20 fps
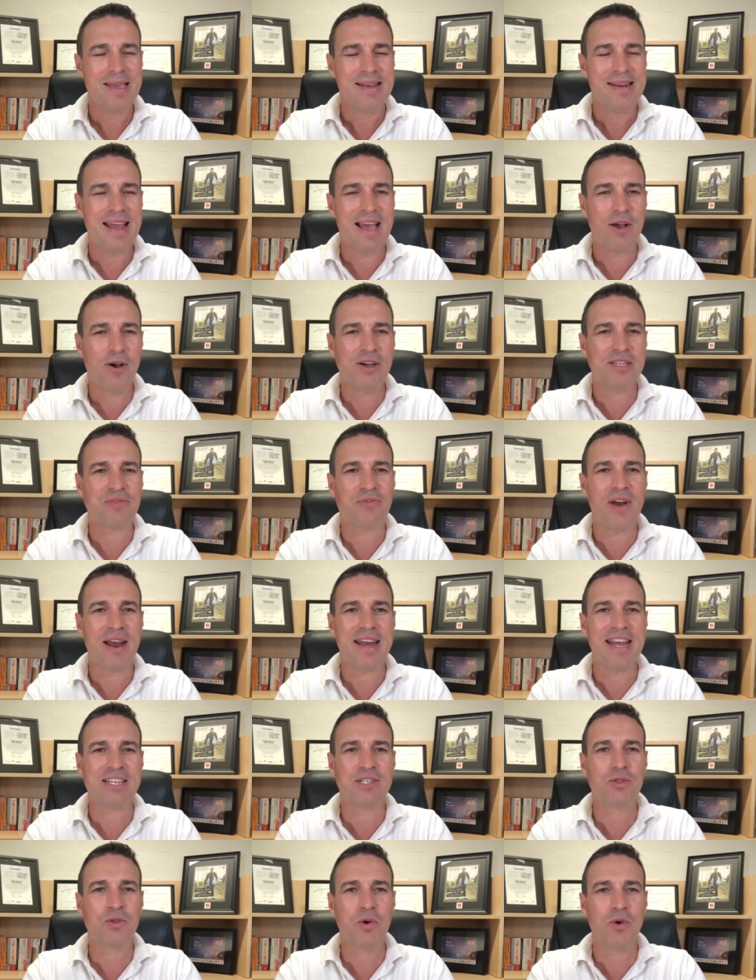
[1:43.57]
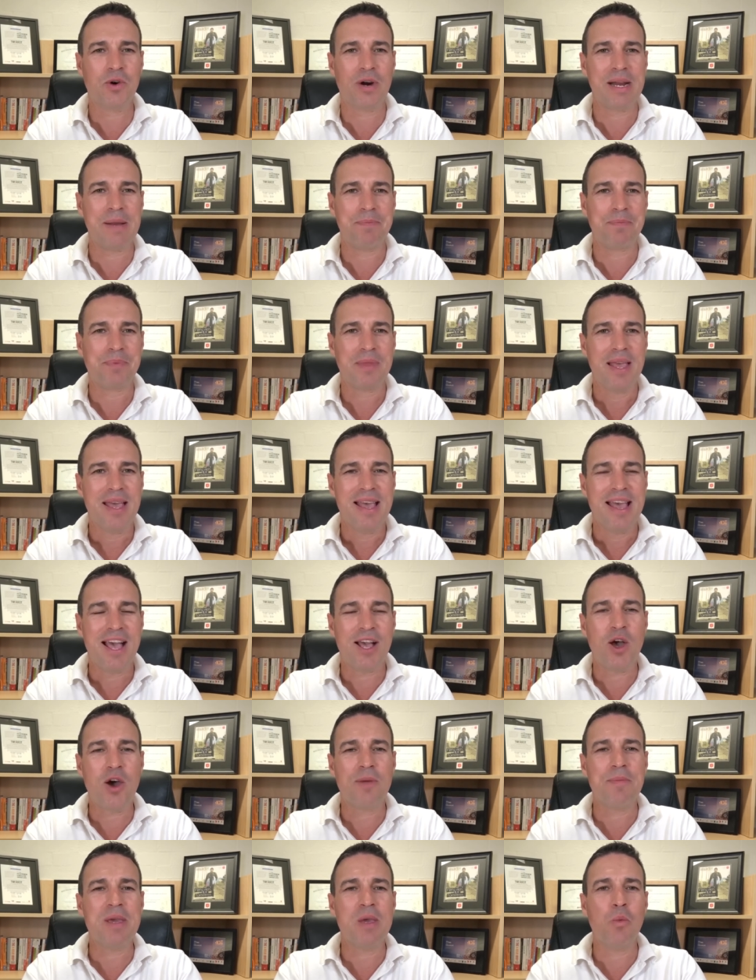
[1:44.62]
Now guys, for our next story,
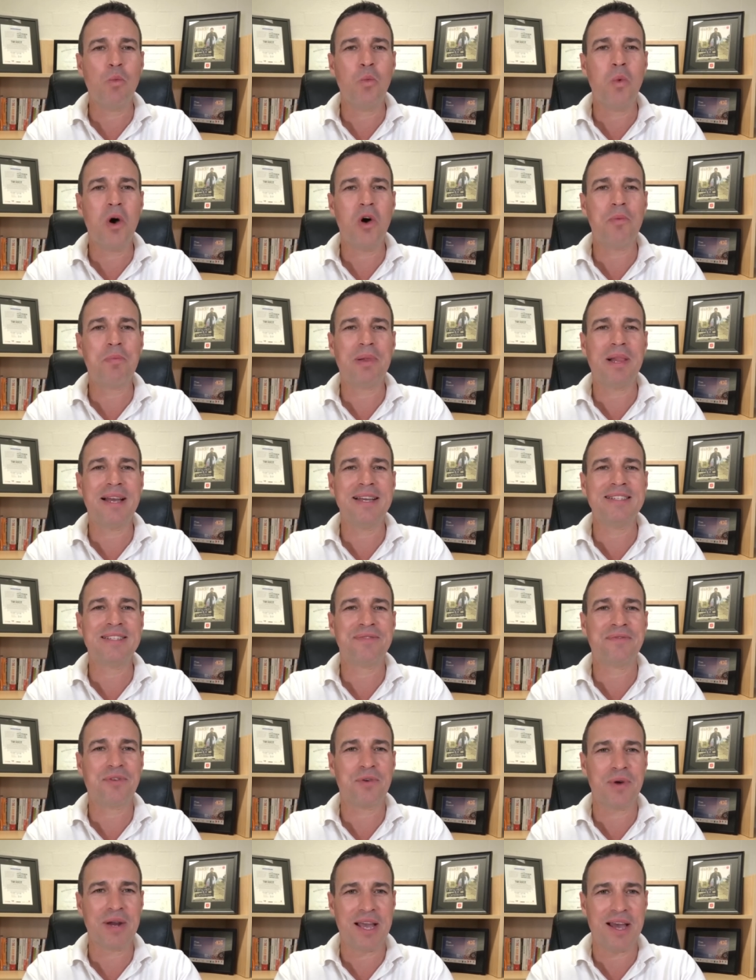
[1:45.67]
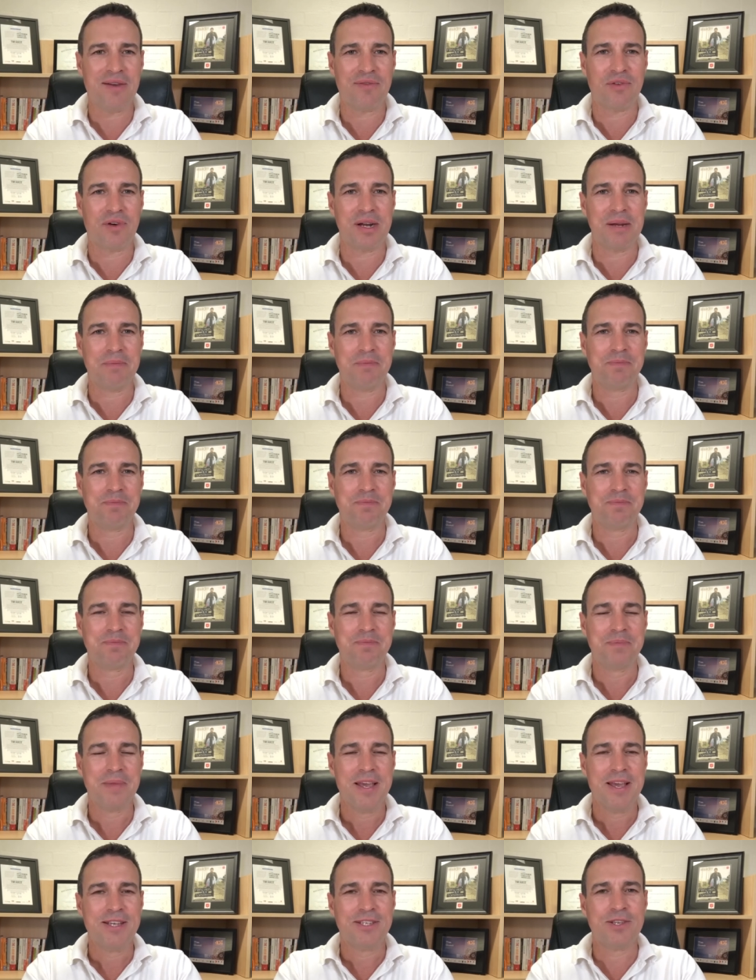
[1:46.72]
economy well placed for recovery.
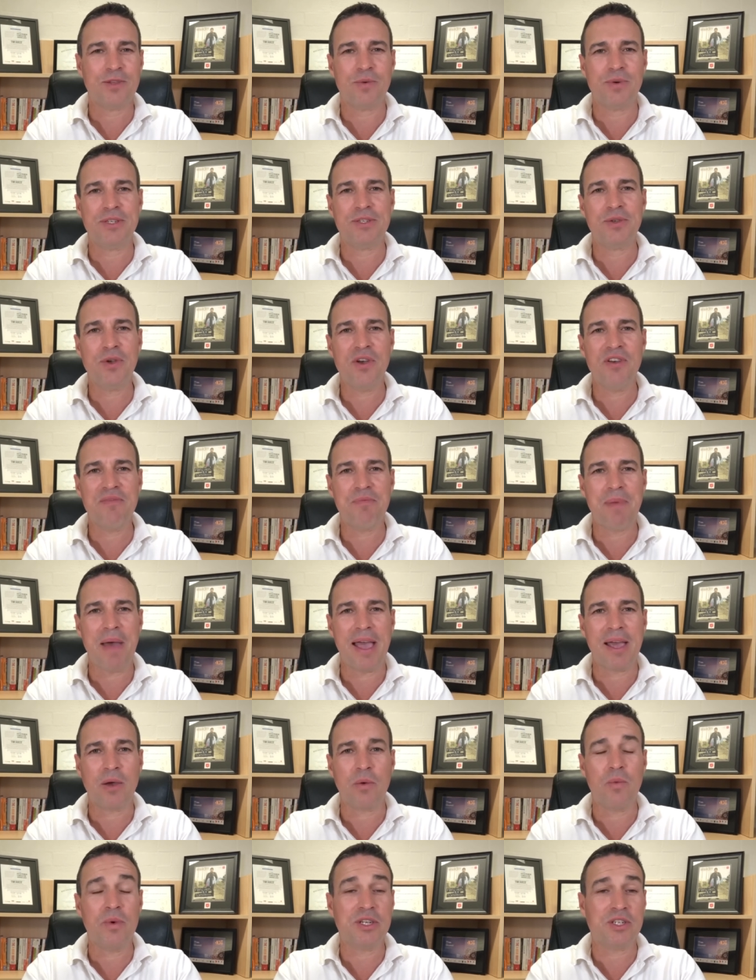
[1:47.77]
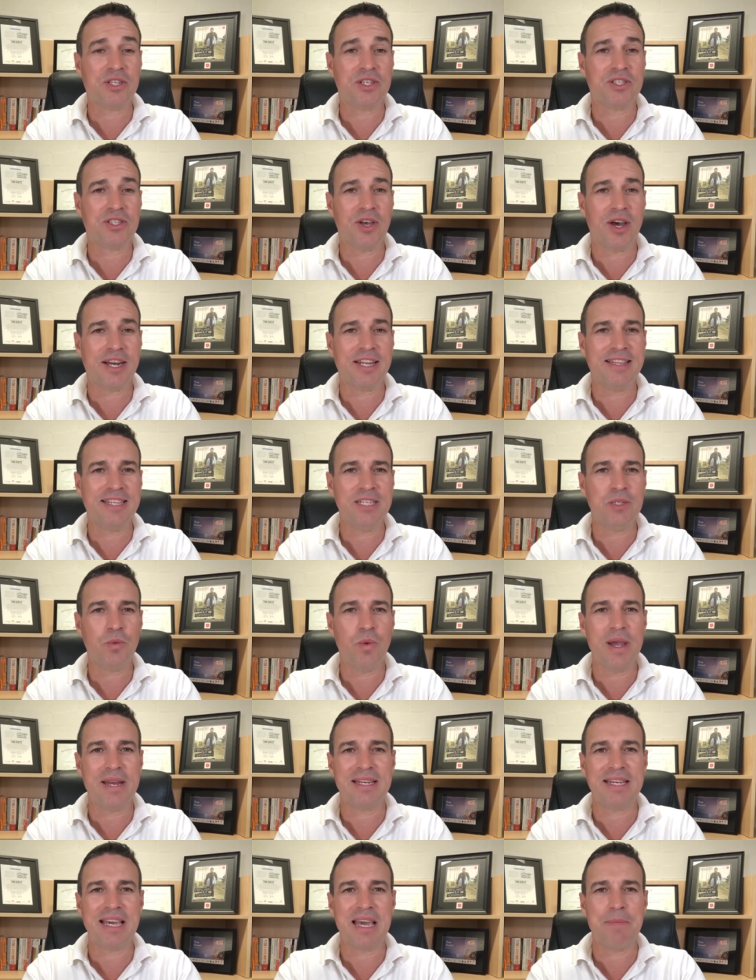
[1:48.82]
So the Reserve Bank, which decided this
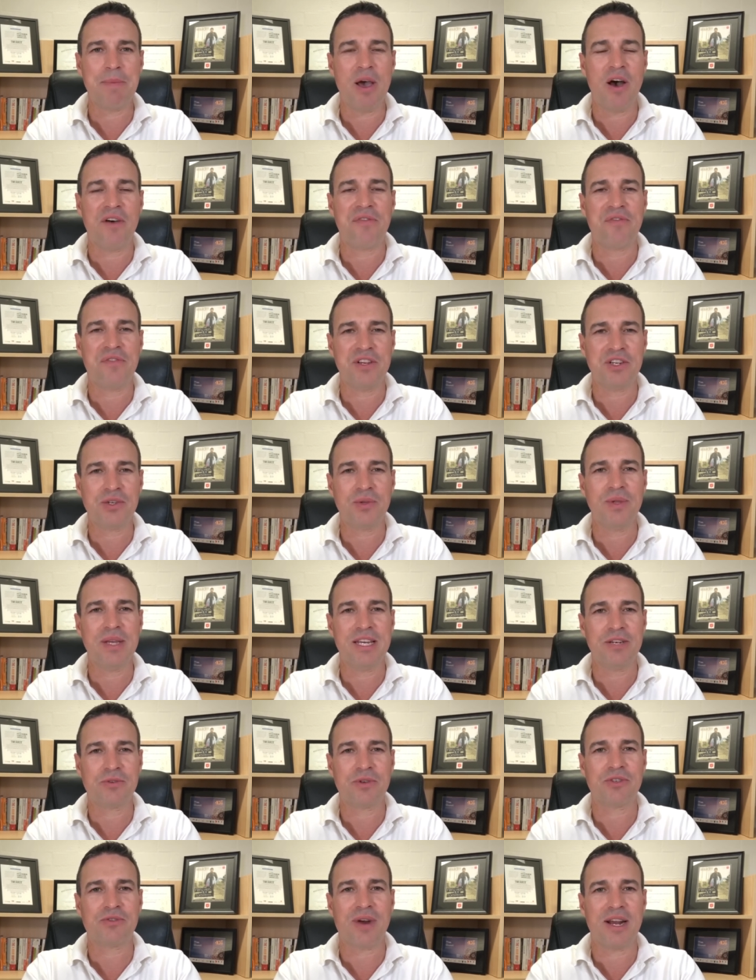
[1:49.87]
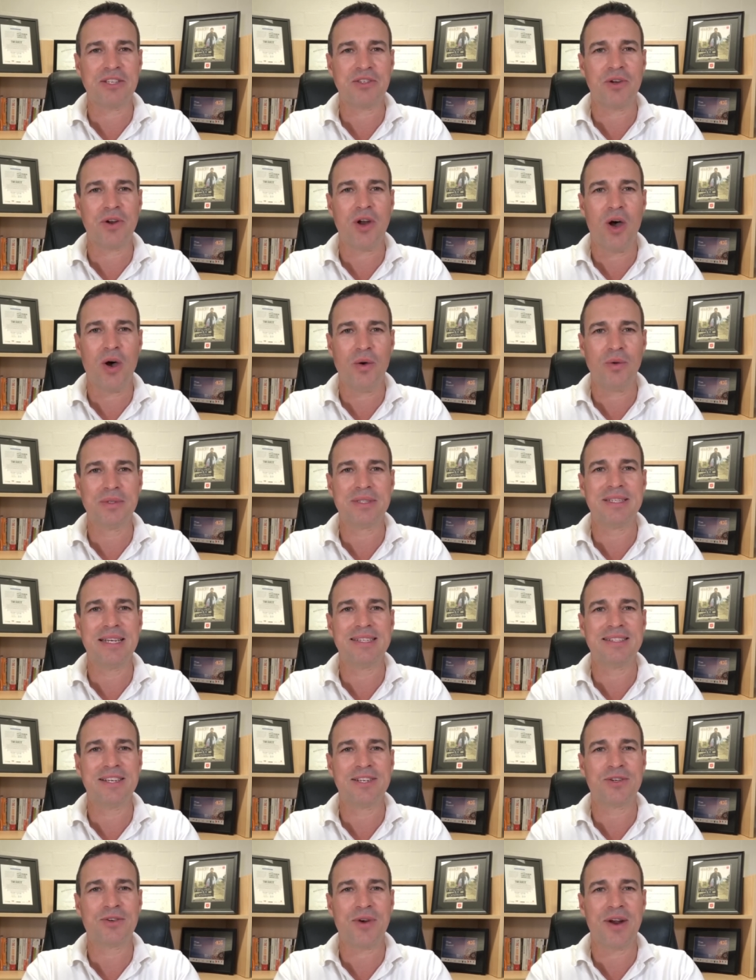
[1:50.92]
week to keep official interest rates on hold,
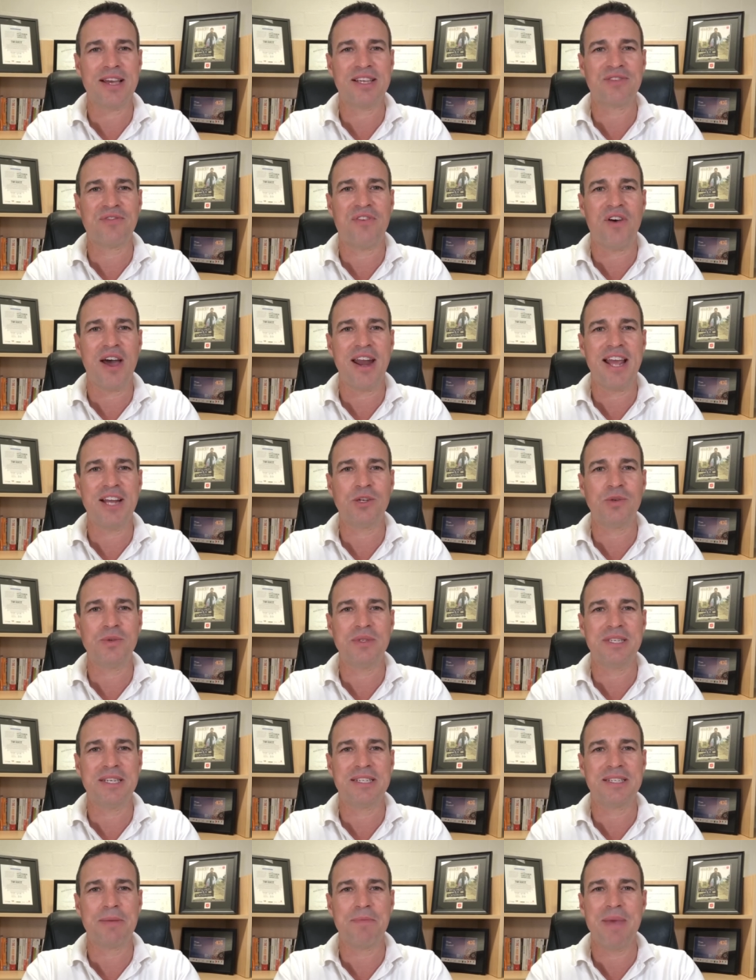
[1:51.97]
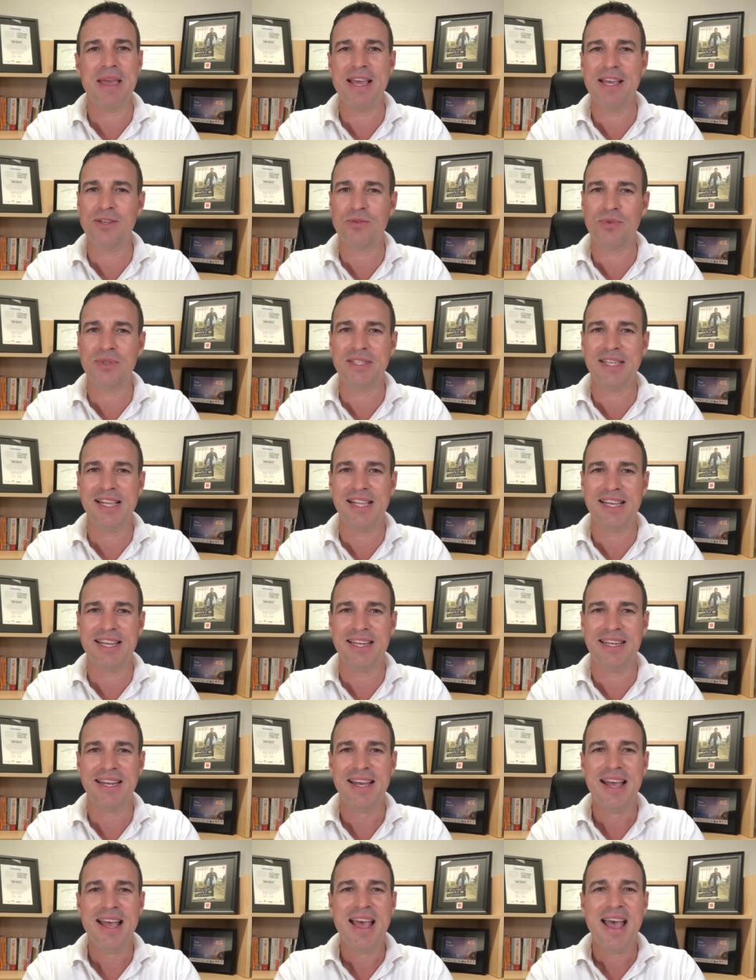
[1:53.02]
says Australia's financial system is
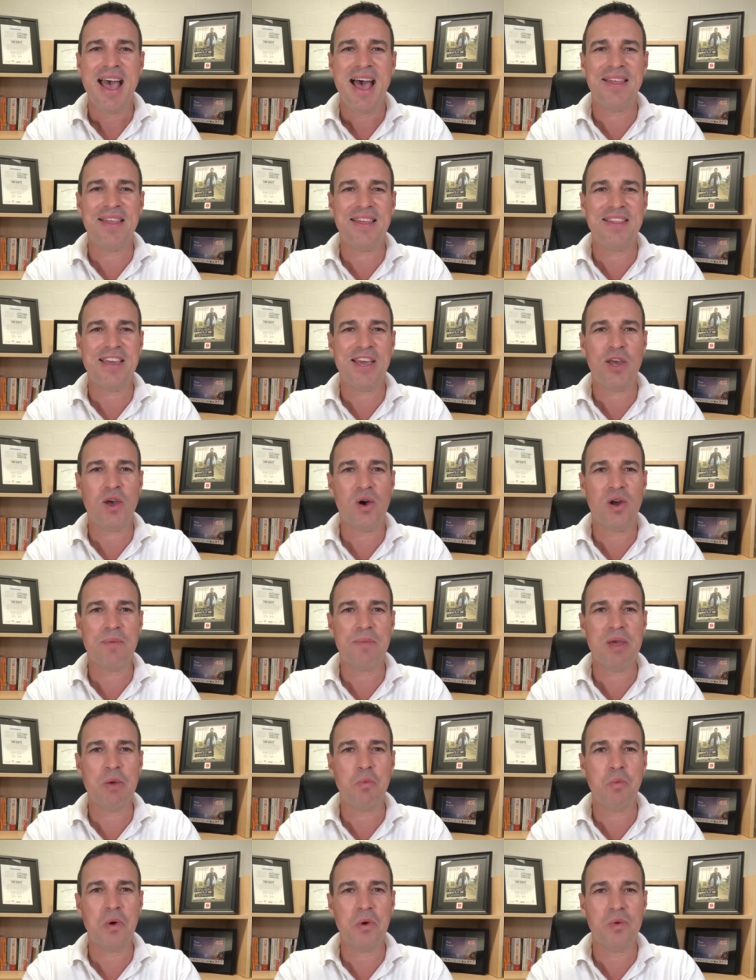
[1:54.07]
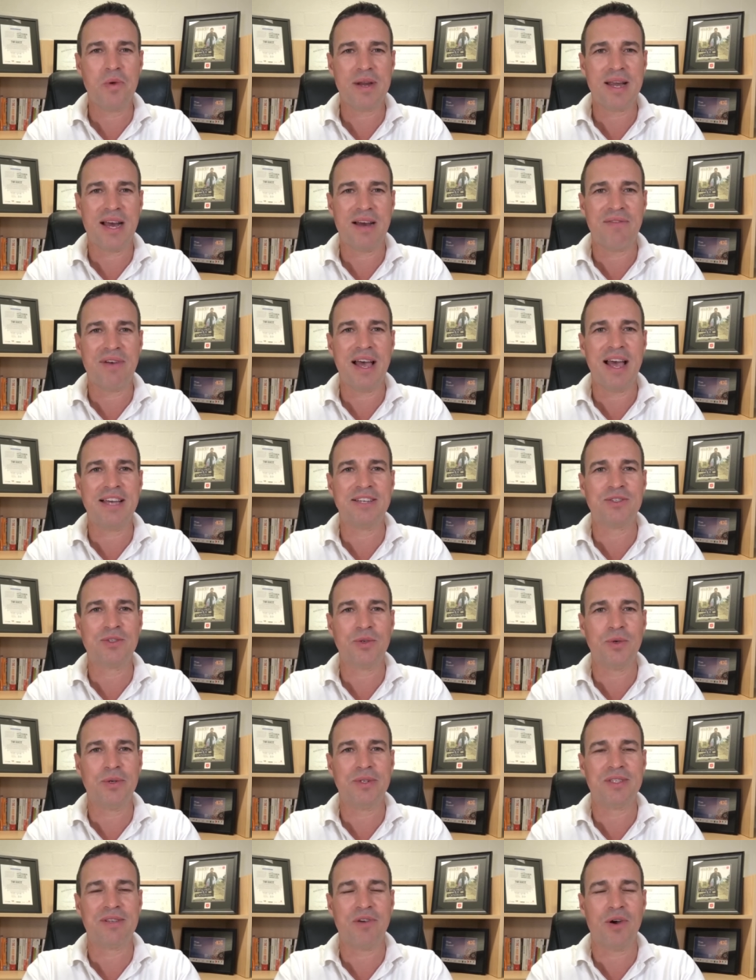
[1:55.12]
resilient and that the economy will recover as
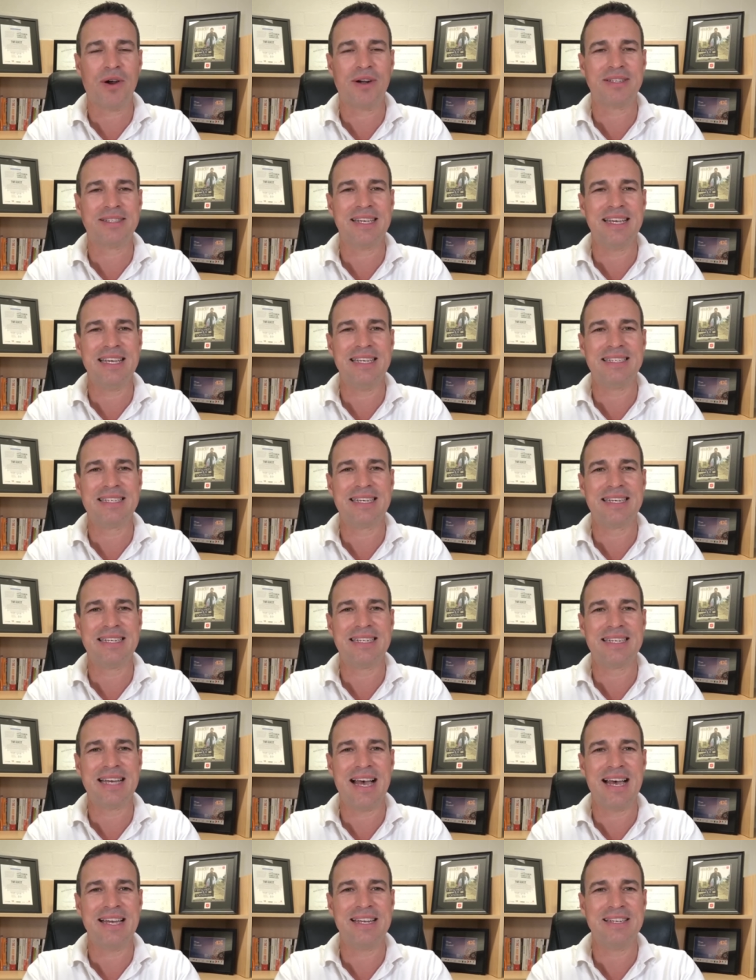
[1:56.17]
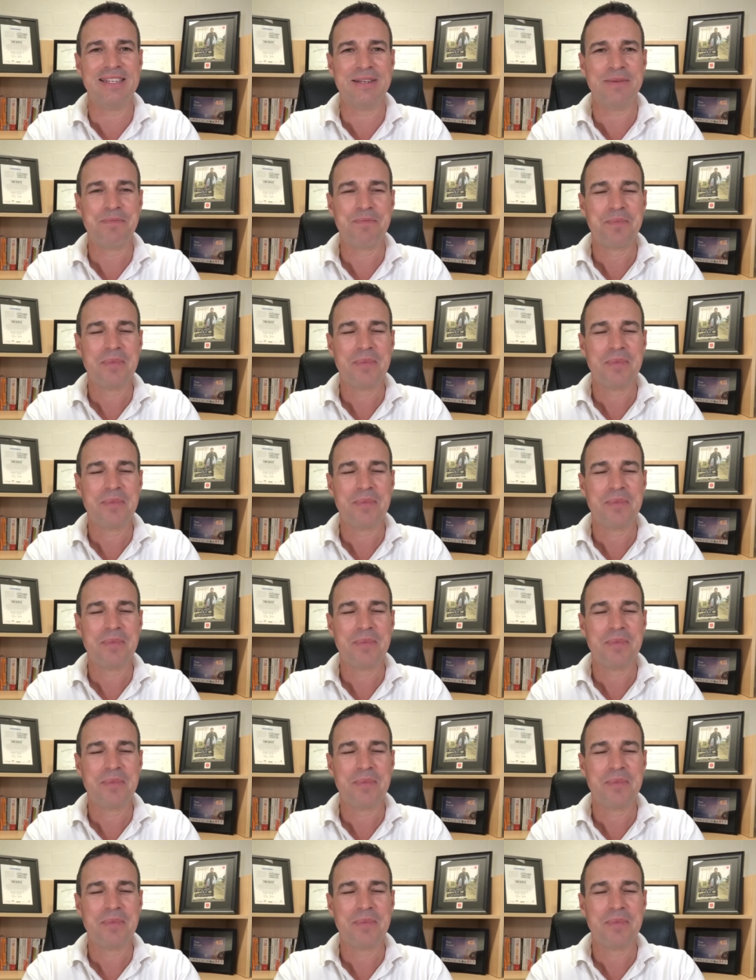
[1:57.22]
soon as the virus is contained.